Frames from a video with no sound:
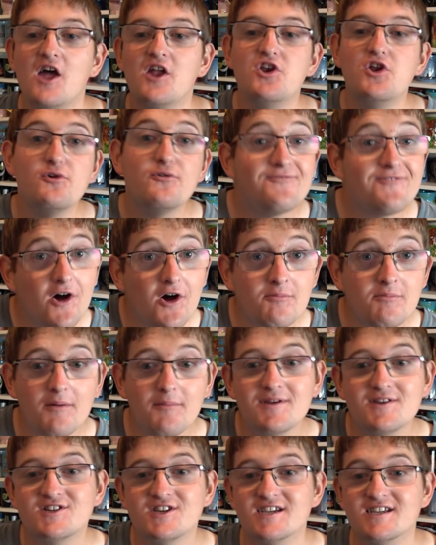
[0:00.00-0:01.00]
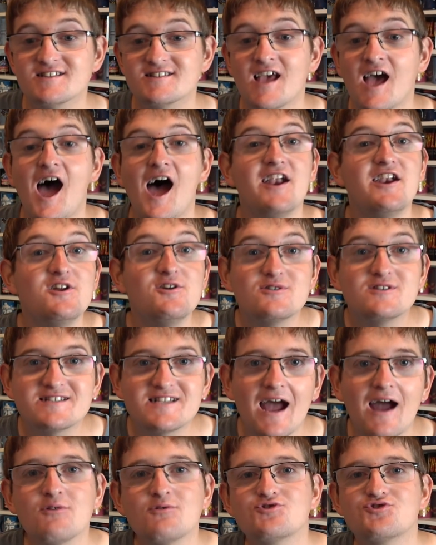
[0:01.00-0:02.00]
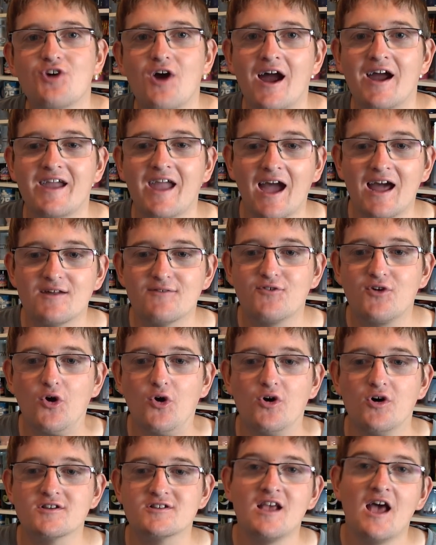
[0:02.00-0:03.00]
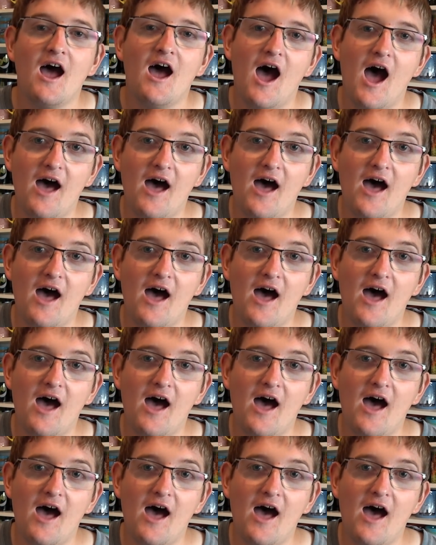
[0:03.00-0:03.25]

new film images, a new soundtrack, and of course